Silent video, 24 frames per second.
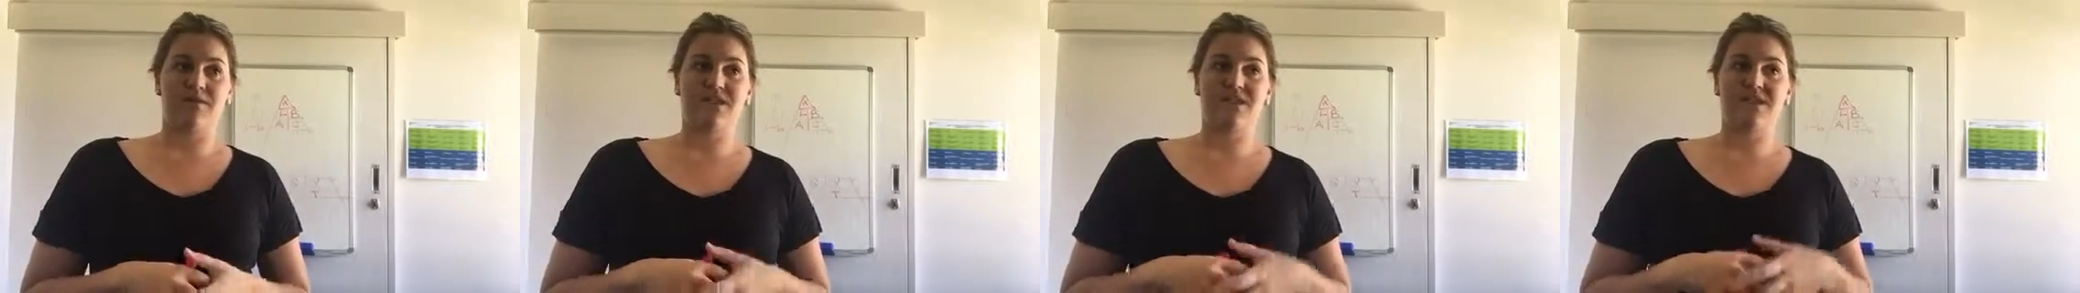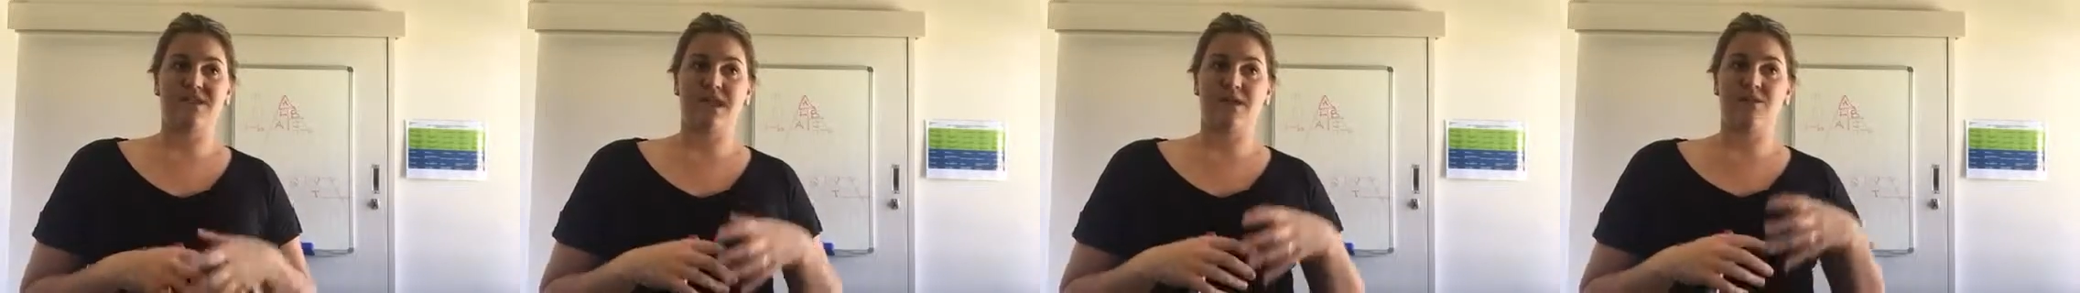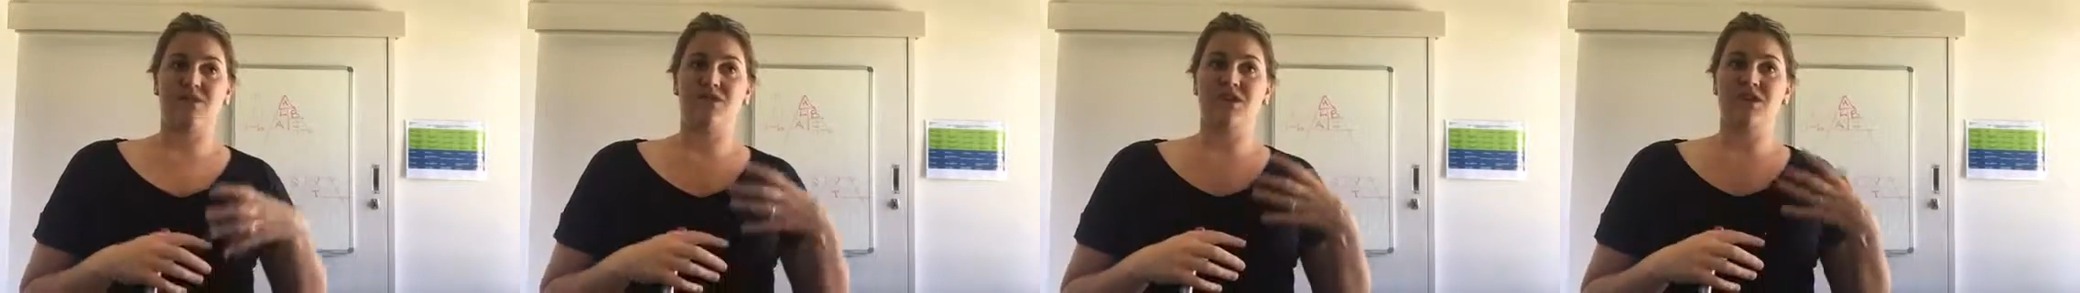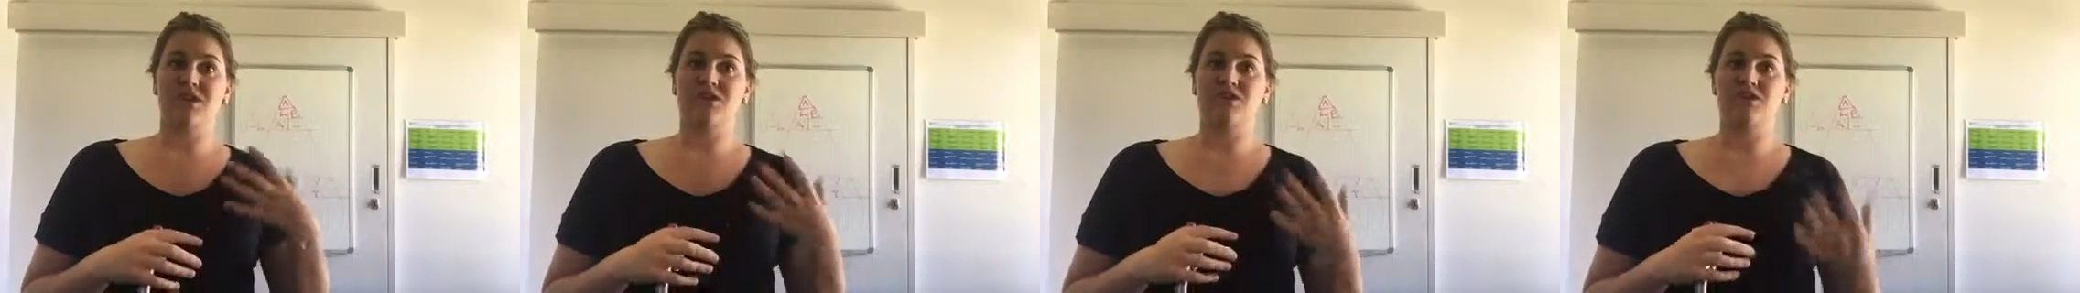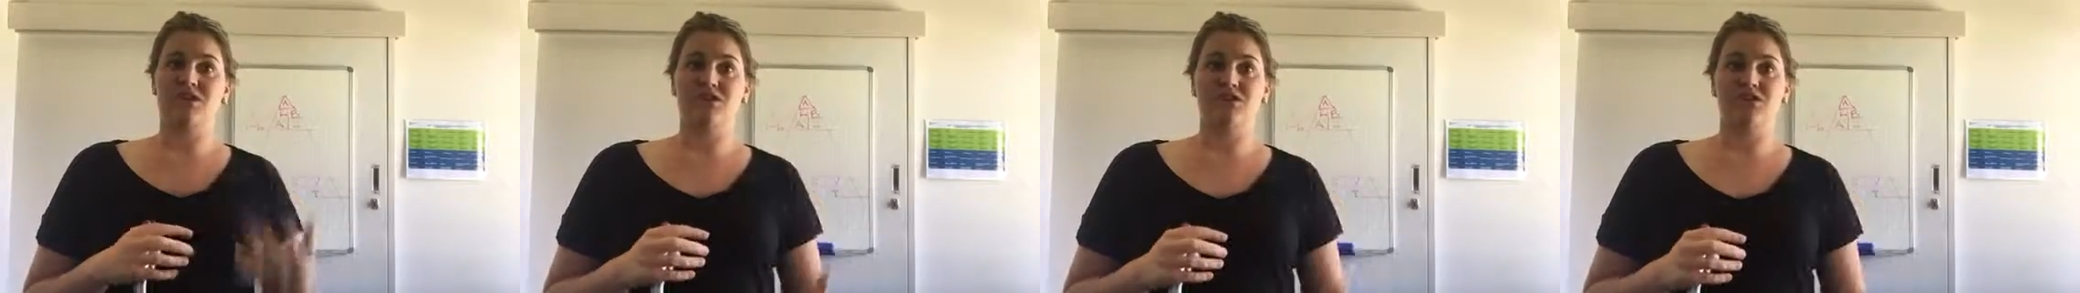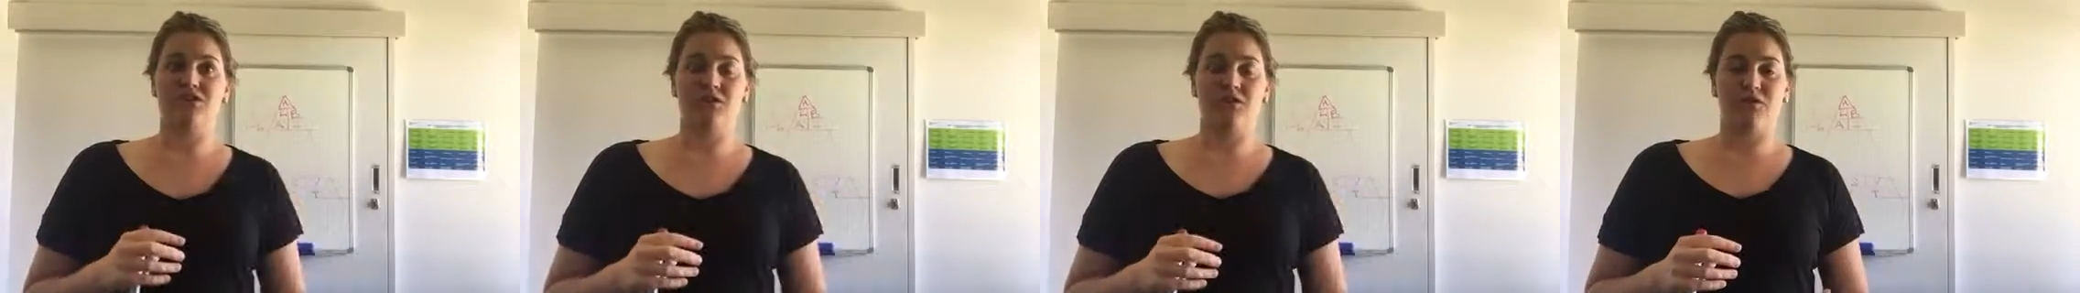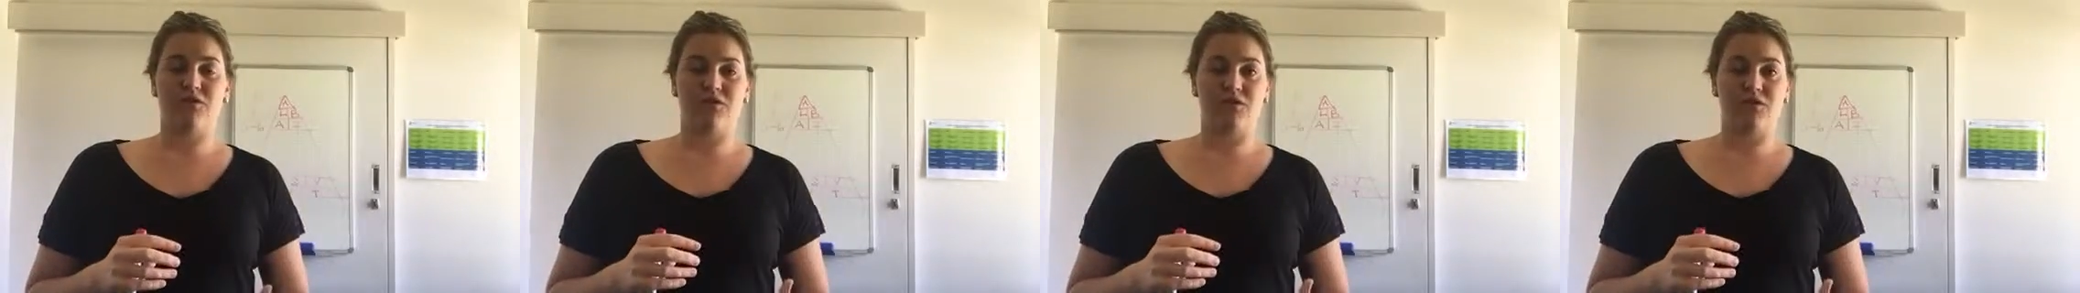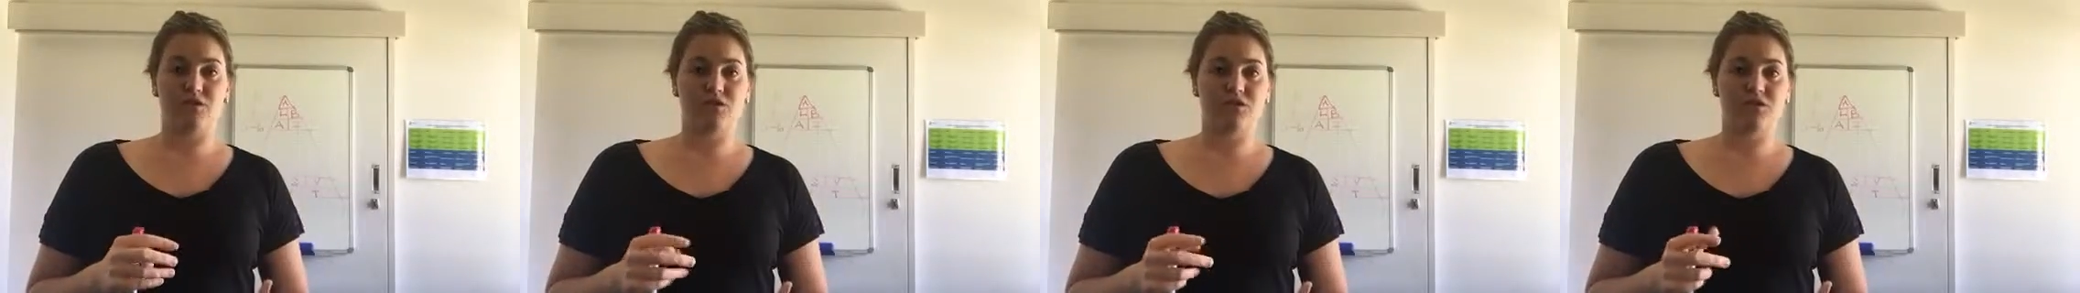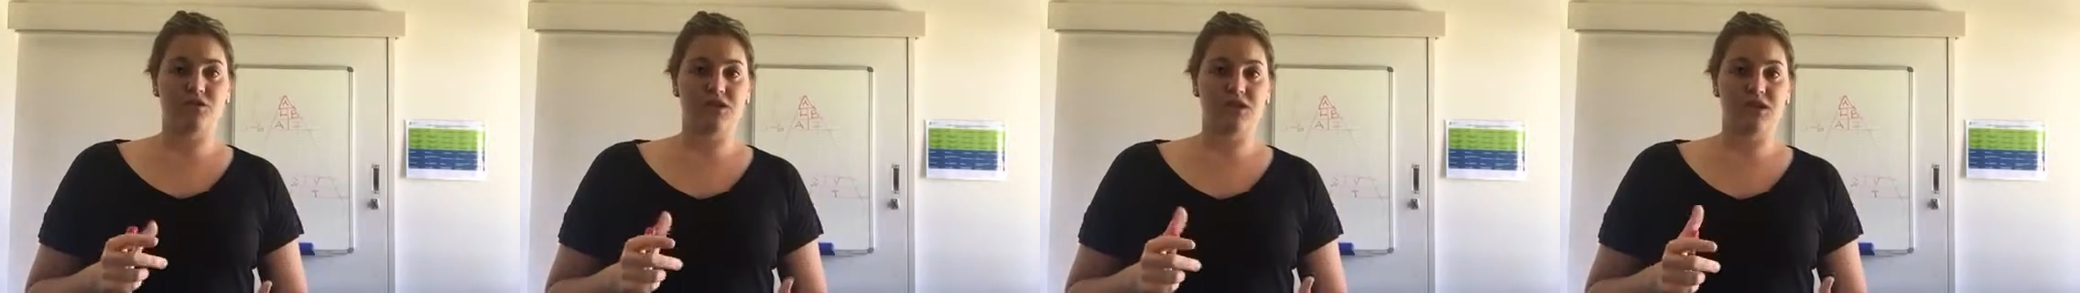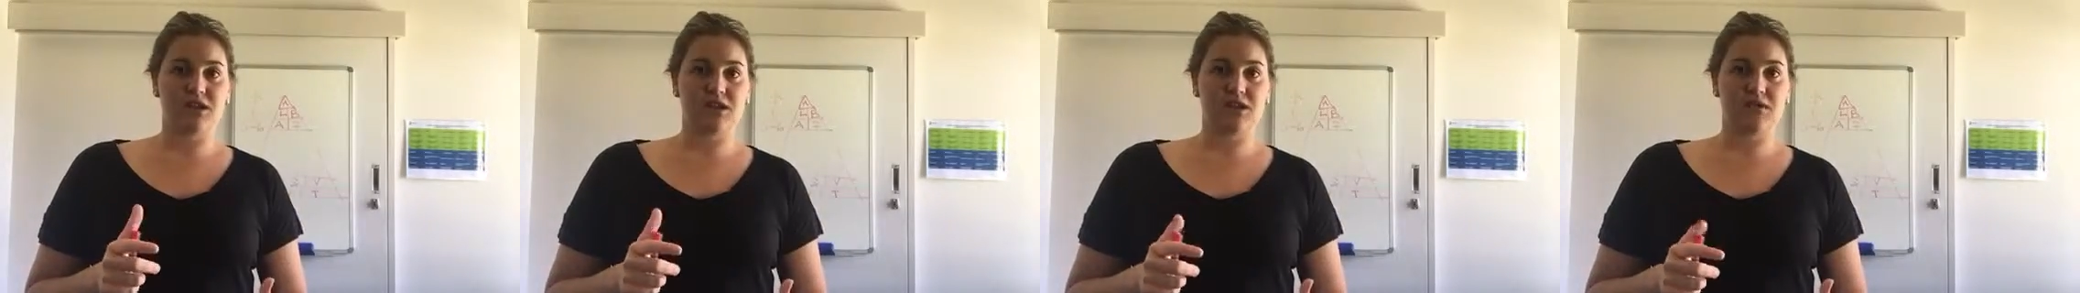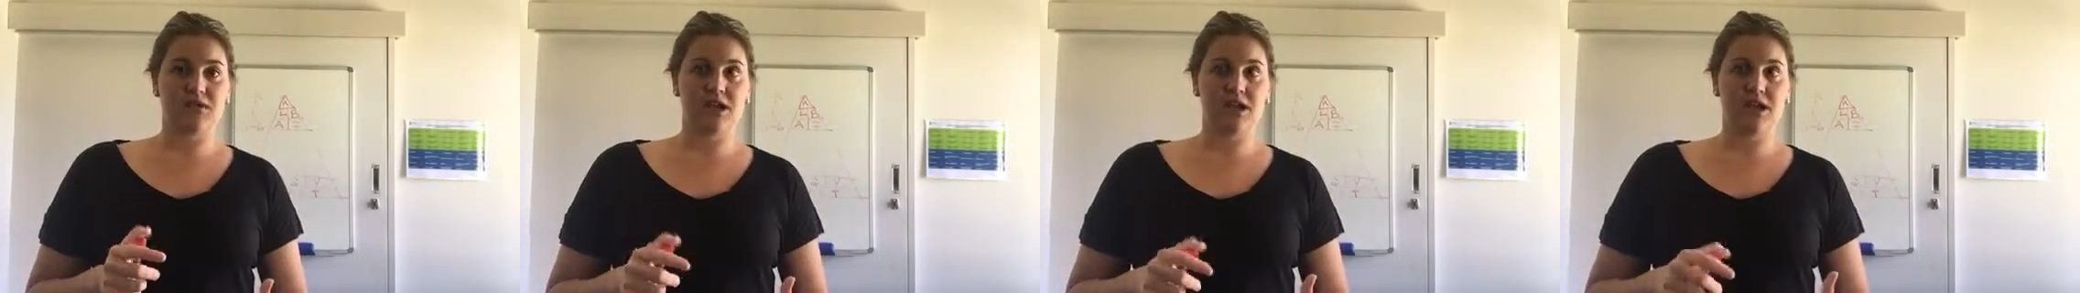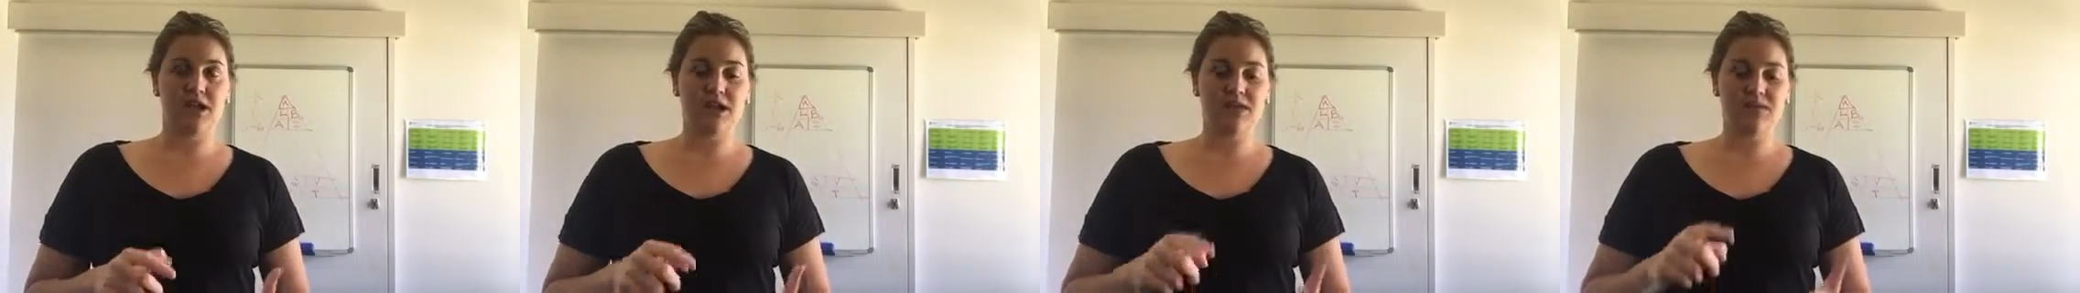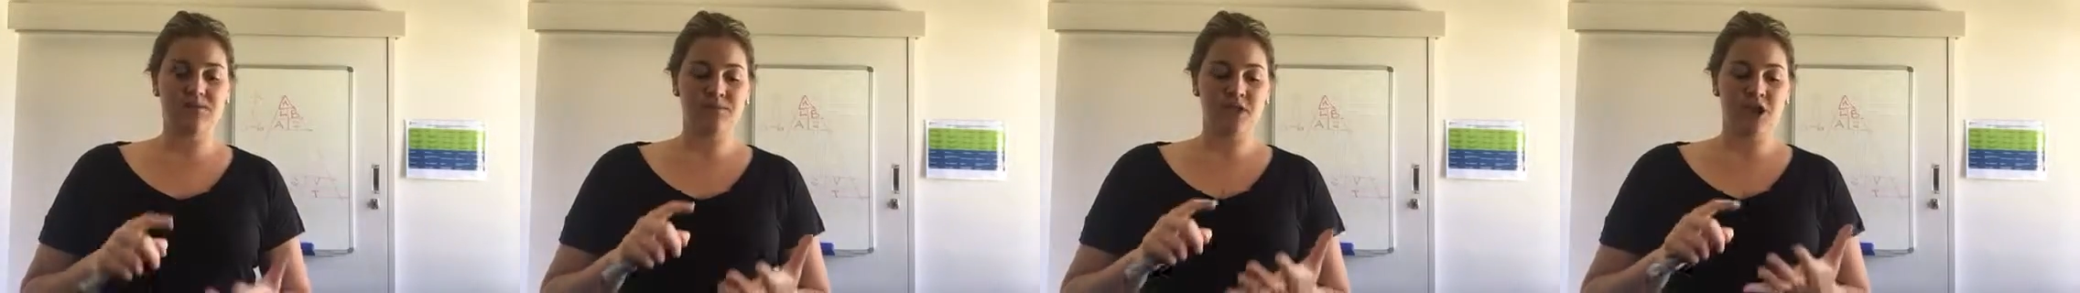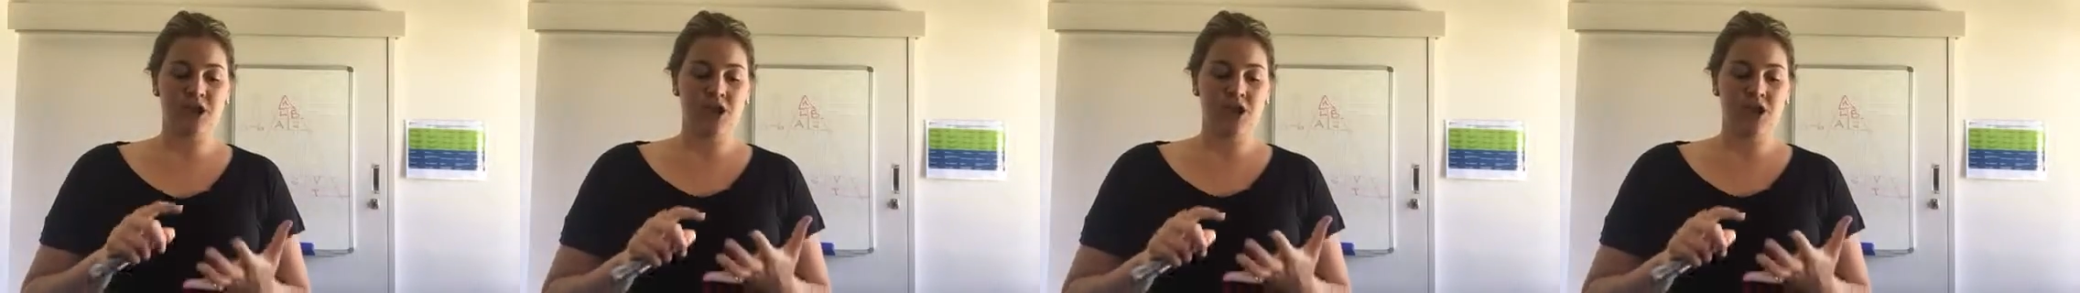The same thing with foods that they're eating.